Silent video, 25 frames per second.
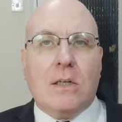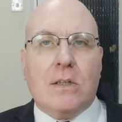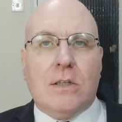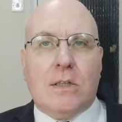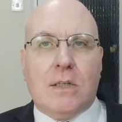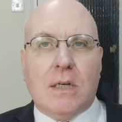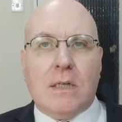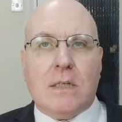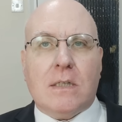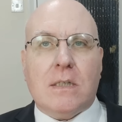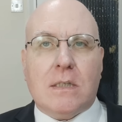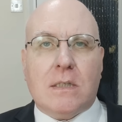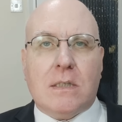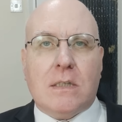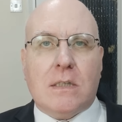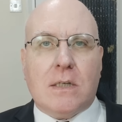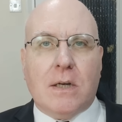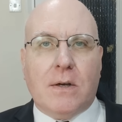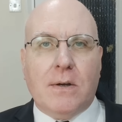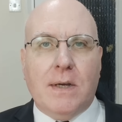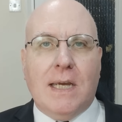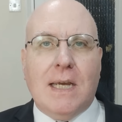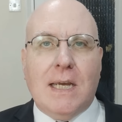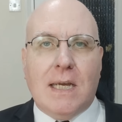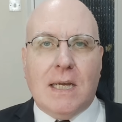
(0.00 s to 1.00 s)
just
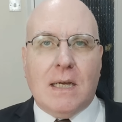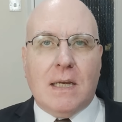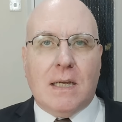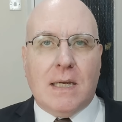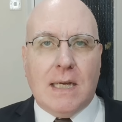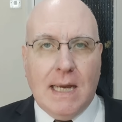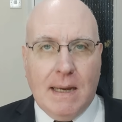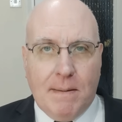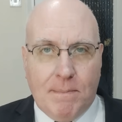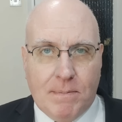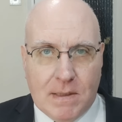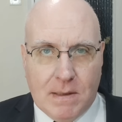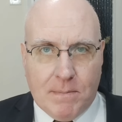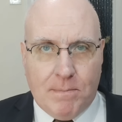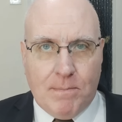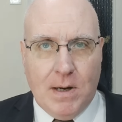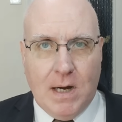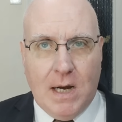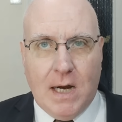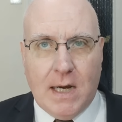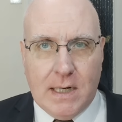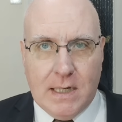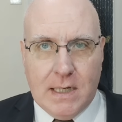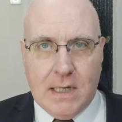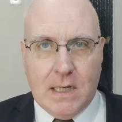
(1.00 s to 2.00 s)
so he can keep the
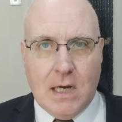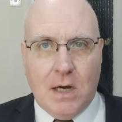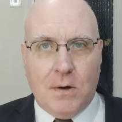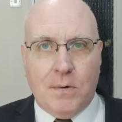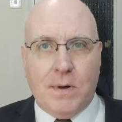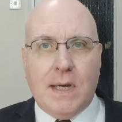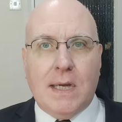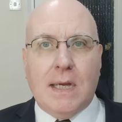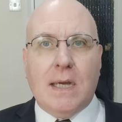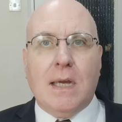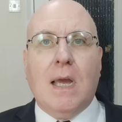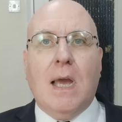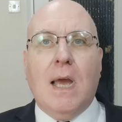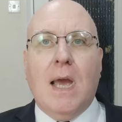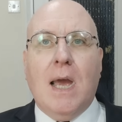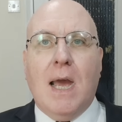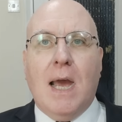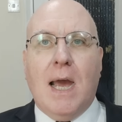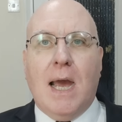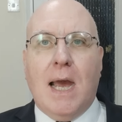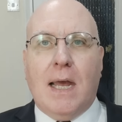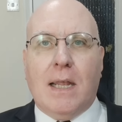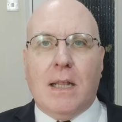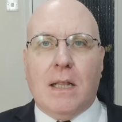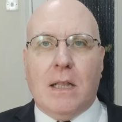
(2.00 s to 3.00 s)
party going
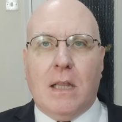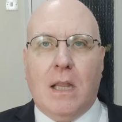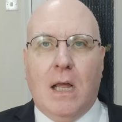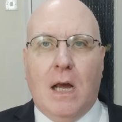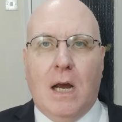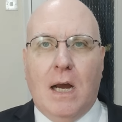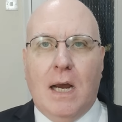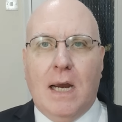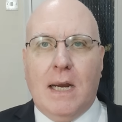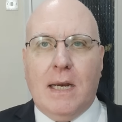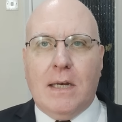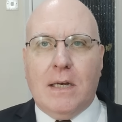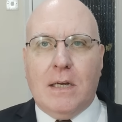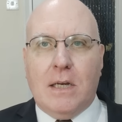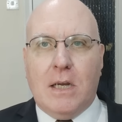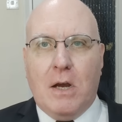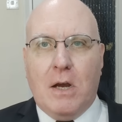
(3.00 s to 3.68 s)
and line